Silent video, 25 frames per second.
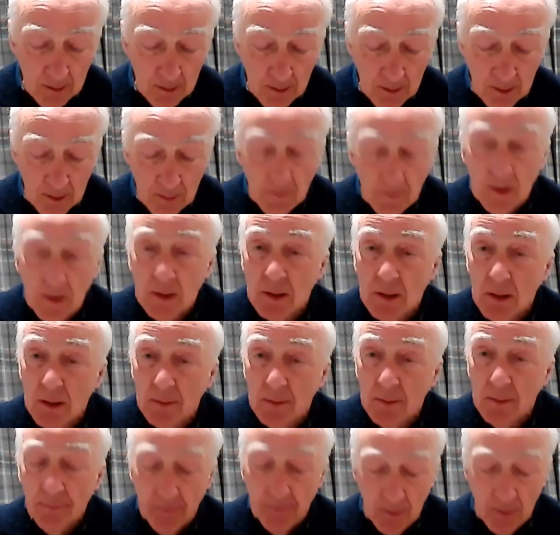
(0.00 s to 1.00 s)
In the
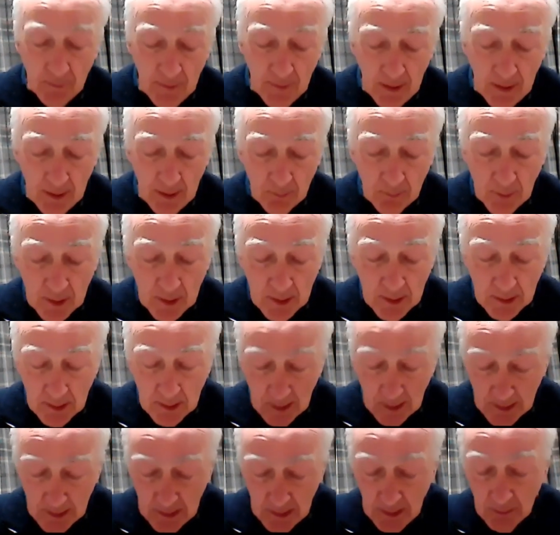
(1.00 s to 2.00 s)
meantime, the man went into
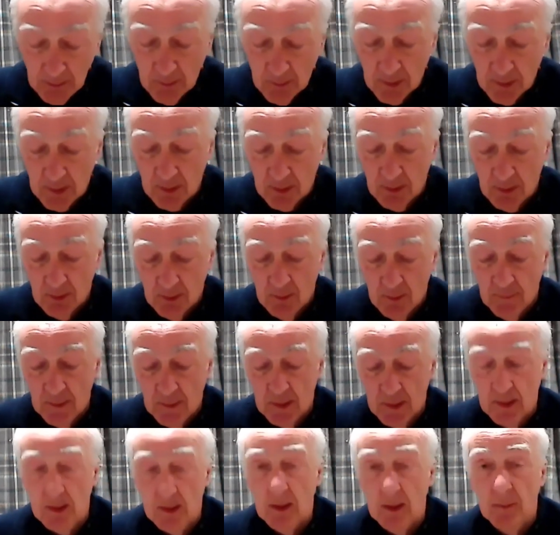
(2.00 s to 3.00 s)
the towns of the
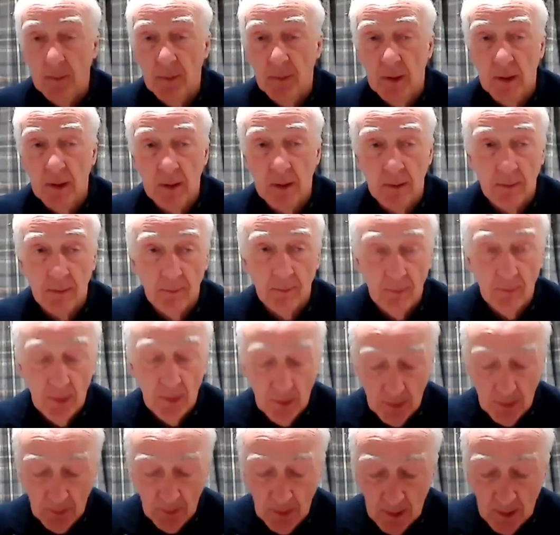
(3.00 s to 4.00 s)
Decapolis,
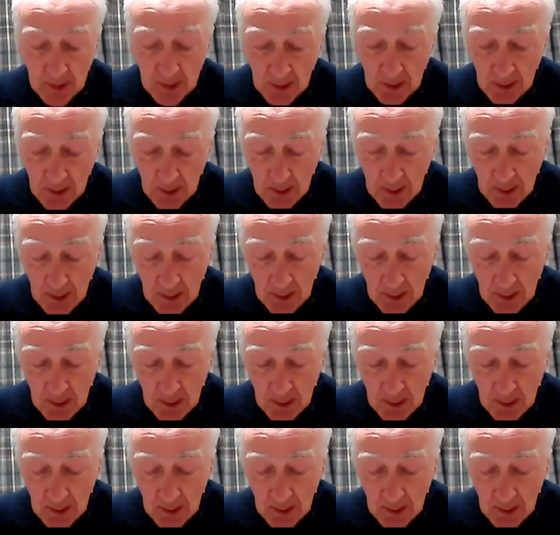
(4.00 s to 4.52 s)
verse 20,